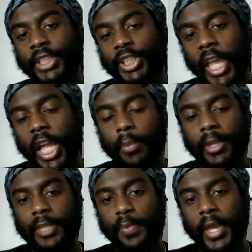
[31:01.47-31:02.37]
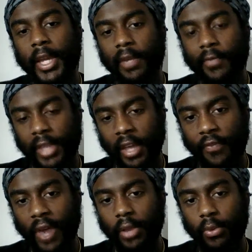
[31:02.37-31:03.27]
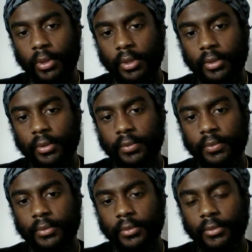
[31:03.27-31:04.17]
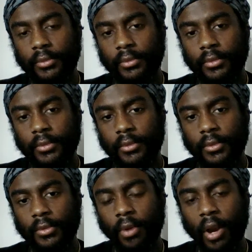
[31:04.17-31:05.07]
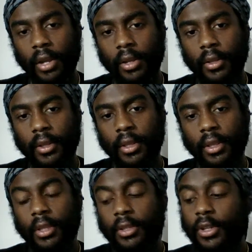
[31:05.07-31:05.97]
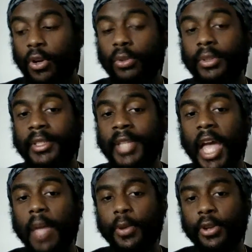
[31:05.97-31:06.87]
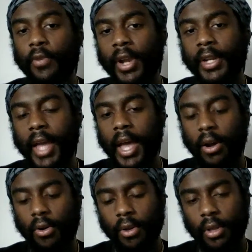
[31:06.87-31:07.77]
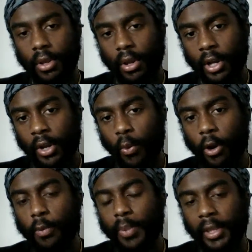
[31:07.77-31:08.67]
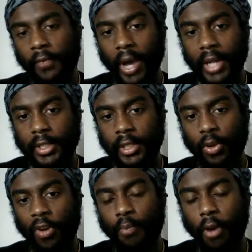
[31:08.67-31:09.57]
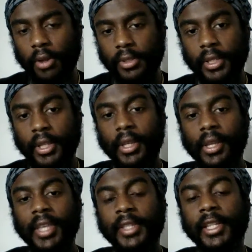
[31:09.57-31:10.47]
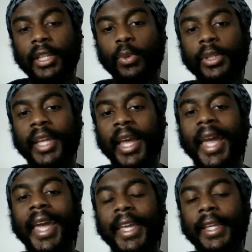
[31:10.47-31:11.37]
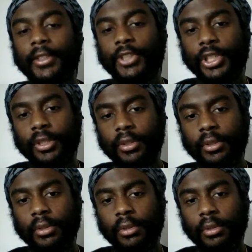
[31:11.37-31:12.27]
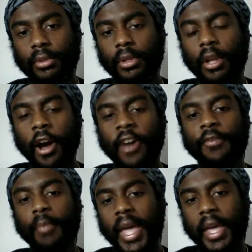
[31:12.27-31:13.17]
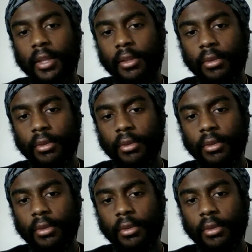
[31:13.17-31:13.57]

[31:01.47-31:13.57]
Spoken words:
Jacob is the beginning of it that followed. Right? So the time period right now, and the world being divided to 12 parts, is dealing with the age of man.